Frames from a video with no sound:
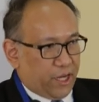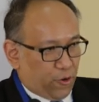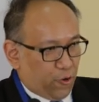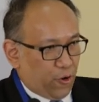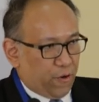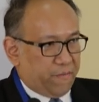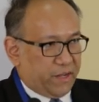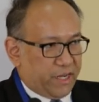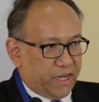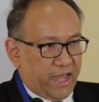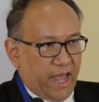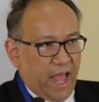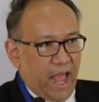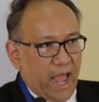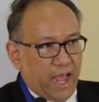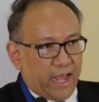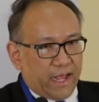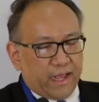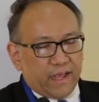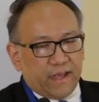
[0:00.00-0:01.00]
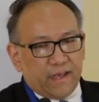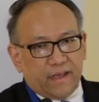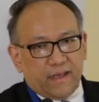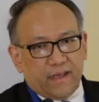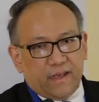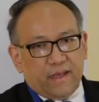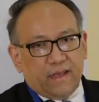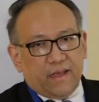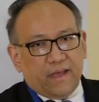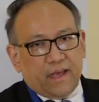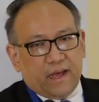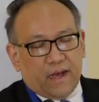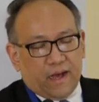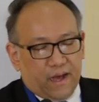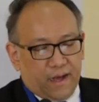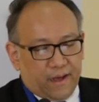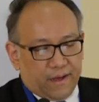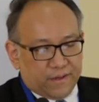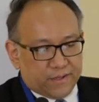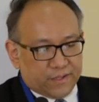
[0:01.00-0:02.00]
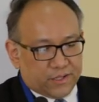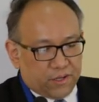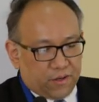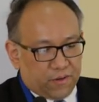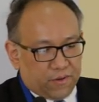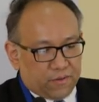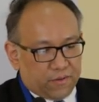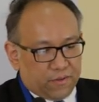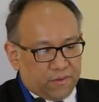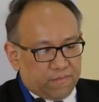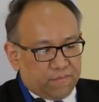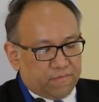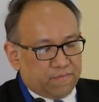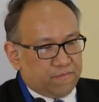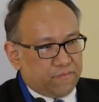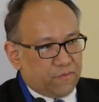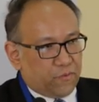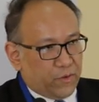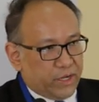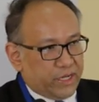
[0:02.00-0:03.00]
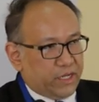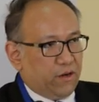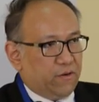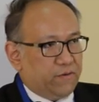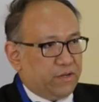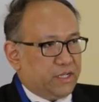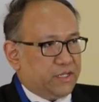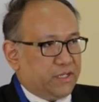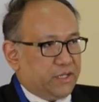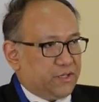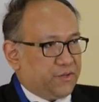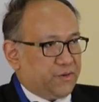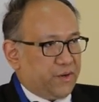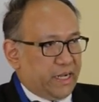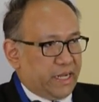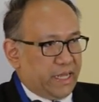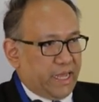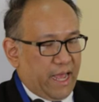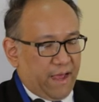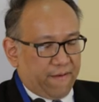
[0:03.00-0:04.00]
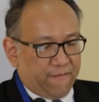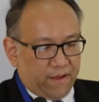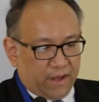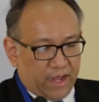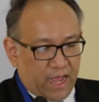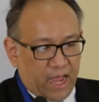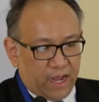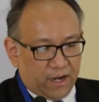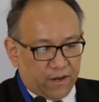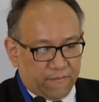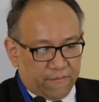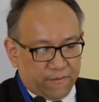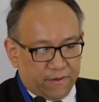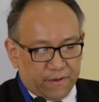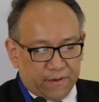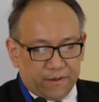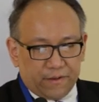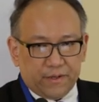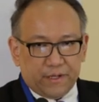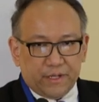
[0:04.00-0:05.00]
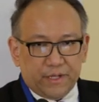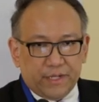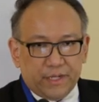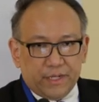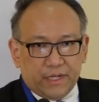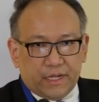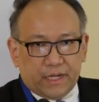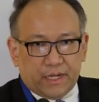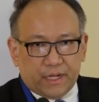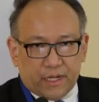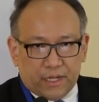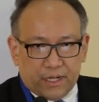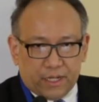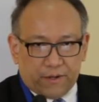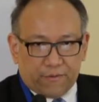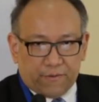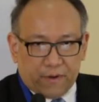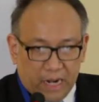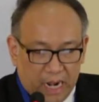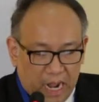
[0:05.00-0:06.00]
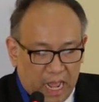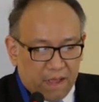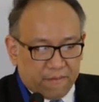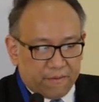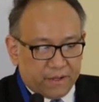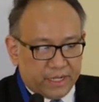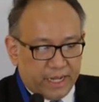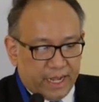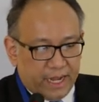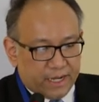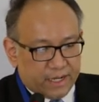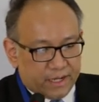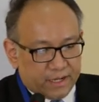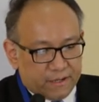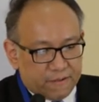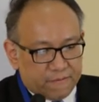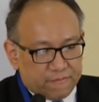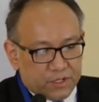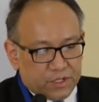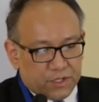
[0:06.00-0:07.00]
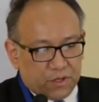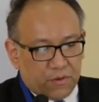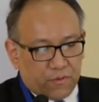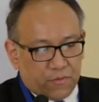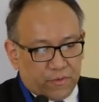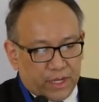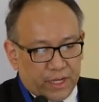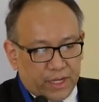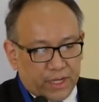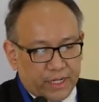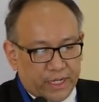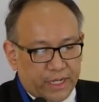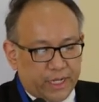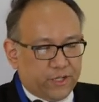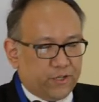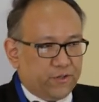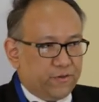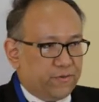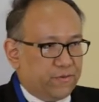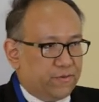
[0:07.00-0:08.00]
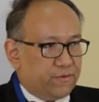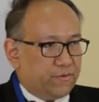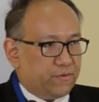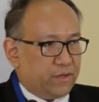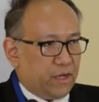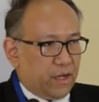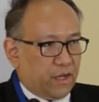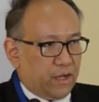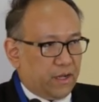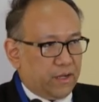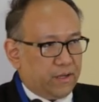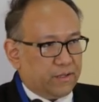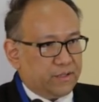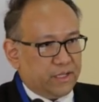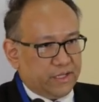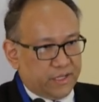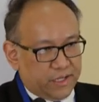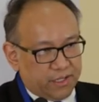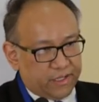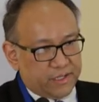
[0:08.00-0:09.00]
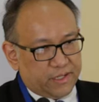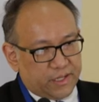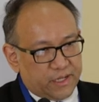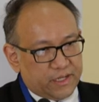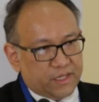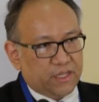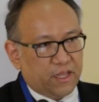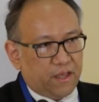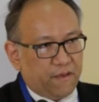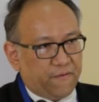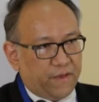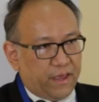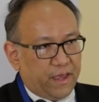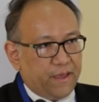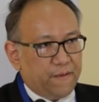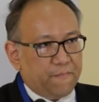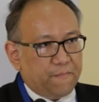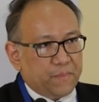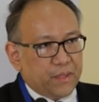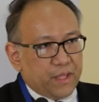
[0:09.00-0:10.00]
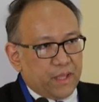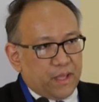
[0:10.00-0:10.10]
criminal act. So we don't necessarily have a kind of a reliable data. So we need to, this survey,